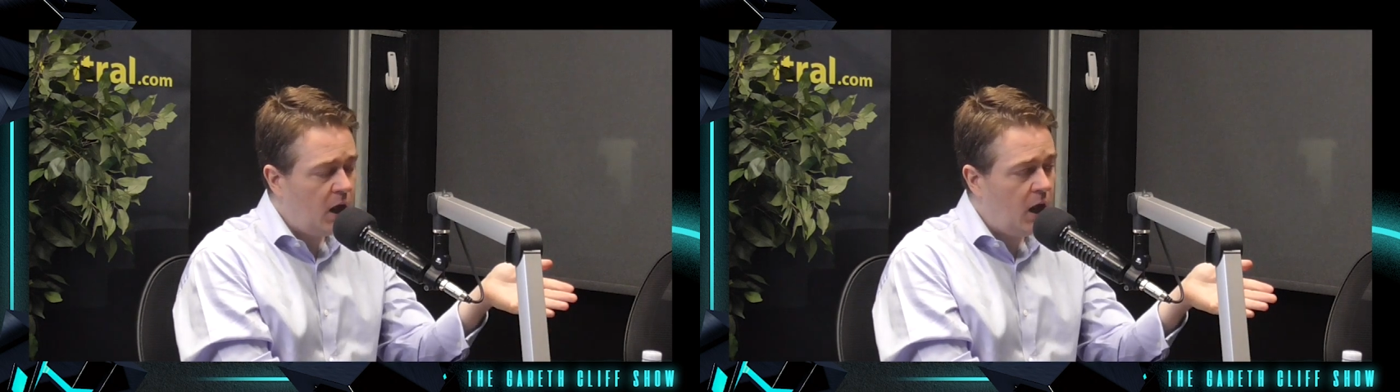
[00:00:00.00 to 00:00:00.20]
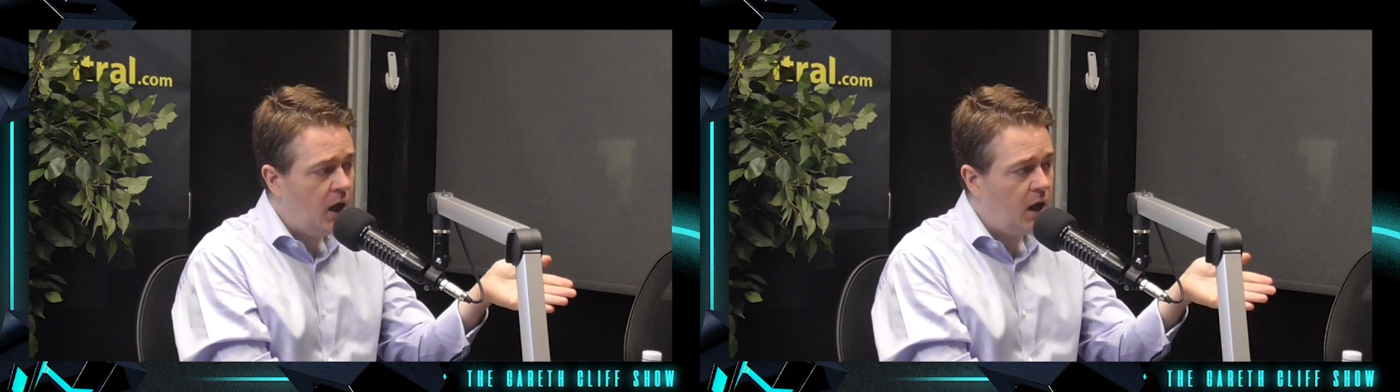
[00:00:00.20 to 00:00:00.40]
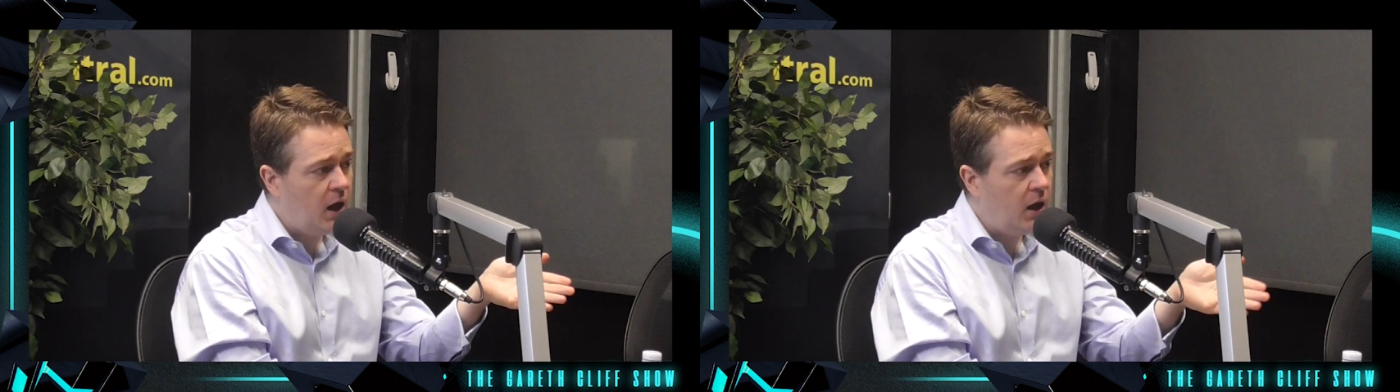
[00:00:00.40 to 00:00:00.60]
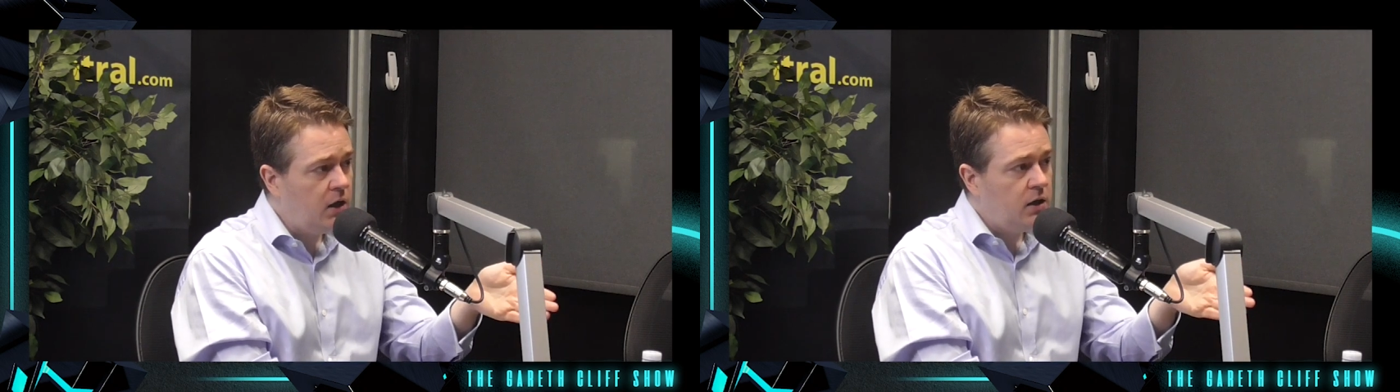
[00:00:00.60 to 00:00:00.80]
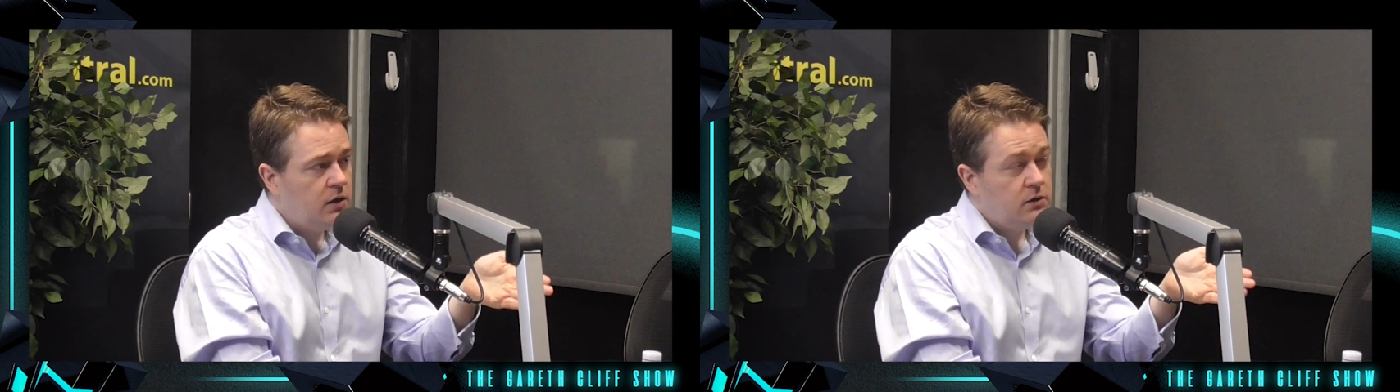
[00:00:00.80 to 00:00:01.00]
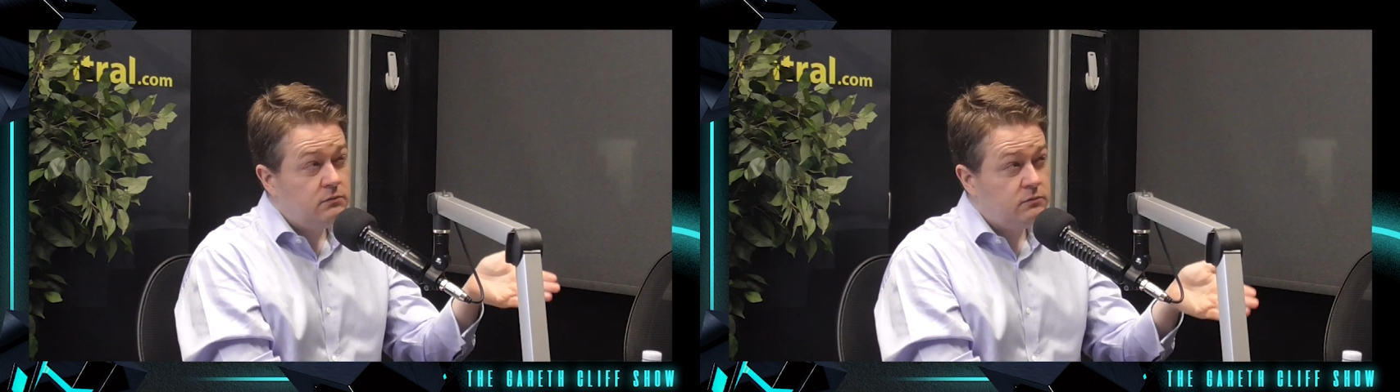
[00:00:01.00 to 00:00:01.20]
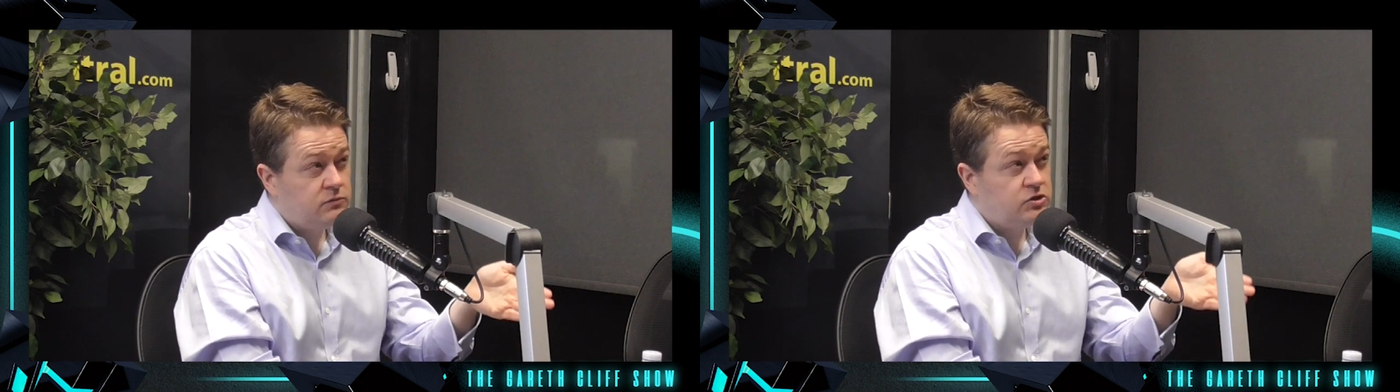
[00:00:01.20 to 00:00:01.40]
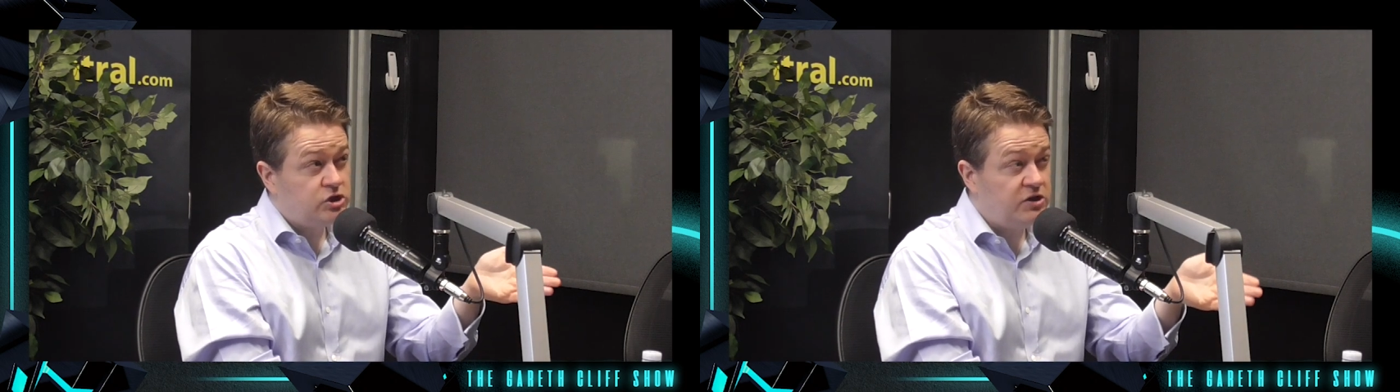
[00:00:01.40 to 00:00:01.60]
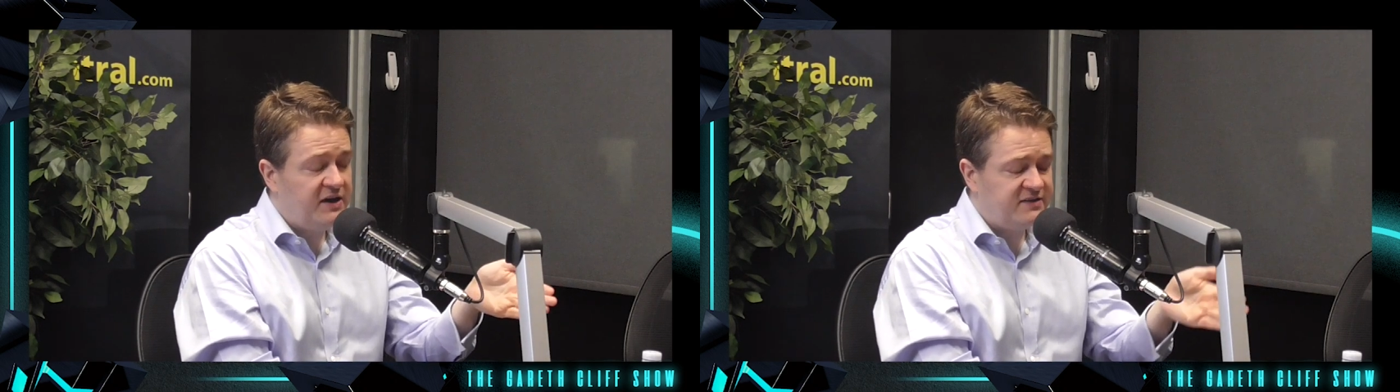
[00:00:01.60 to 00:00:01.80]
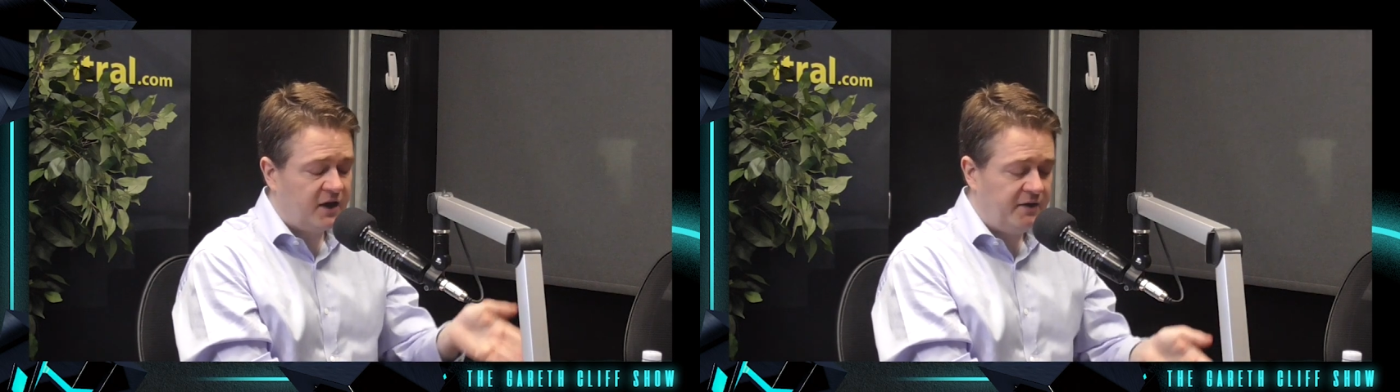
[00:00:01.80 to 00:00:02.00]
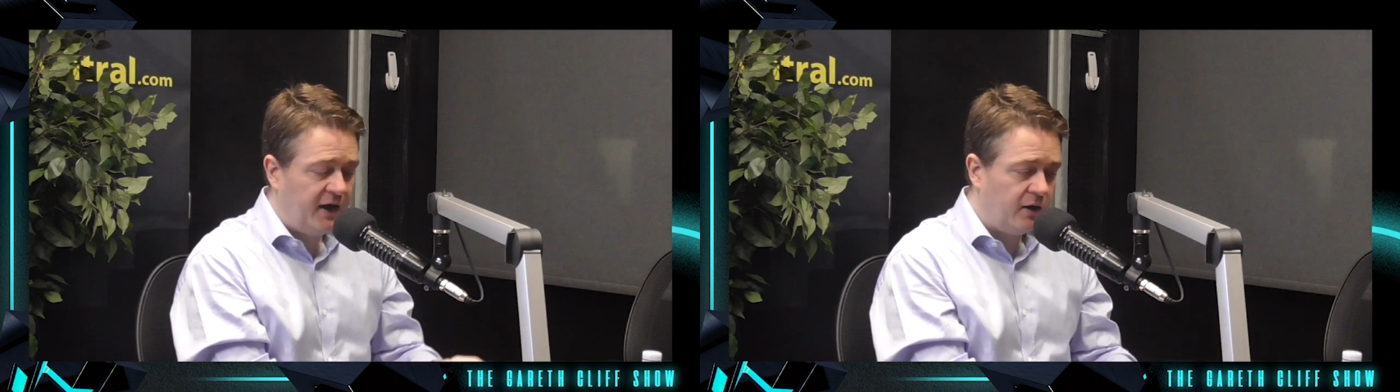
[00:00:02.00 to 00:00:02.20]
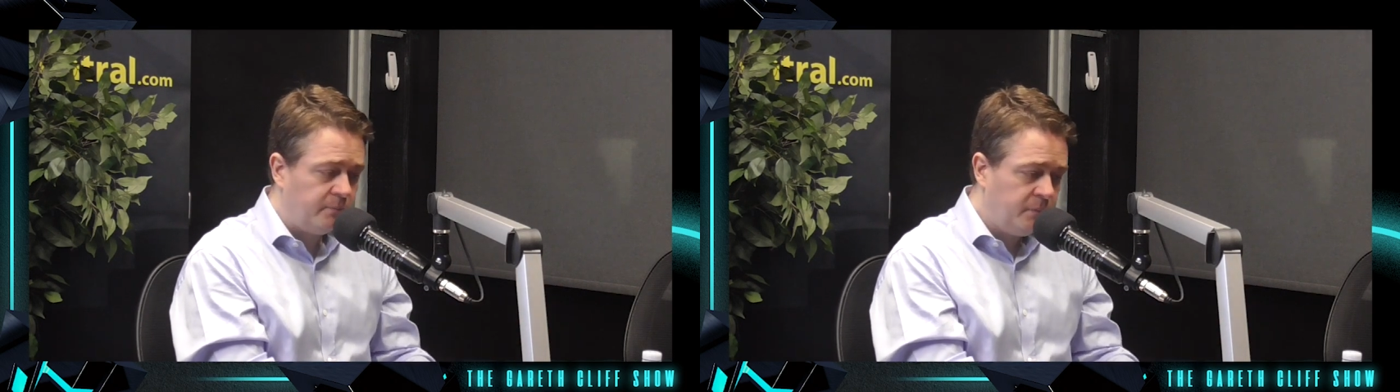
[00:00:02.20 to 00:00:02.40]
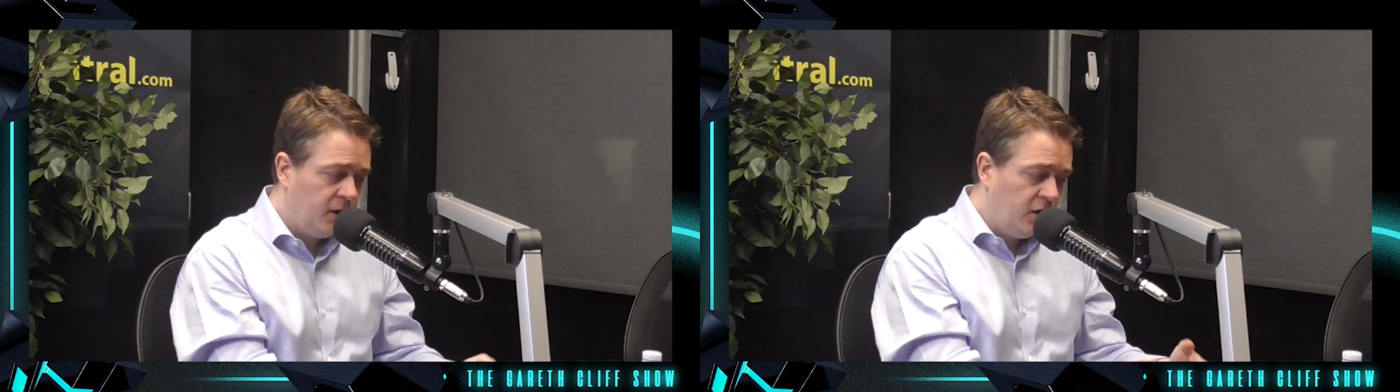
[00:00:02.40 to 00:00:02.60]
2 years ago now.